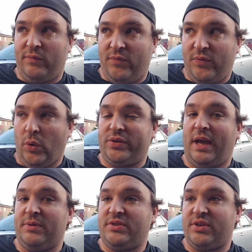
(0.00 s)
fuel
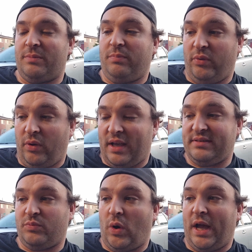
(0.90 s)
temperature
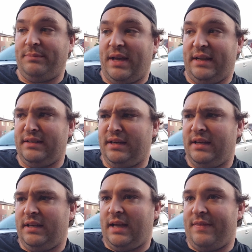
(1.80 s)
plus wideband,
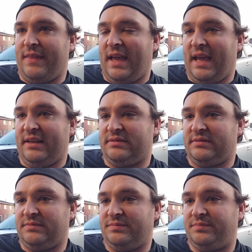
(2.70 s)
and then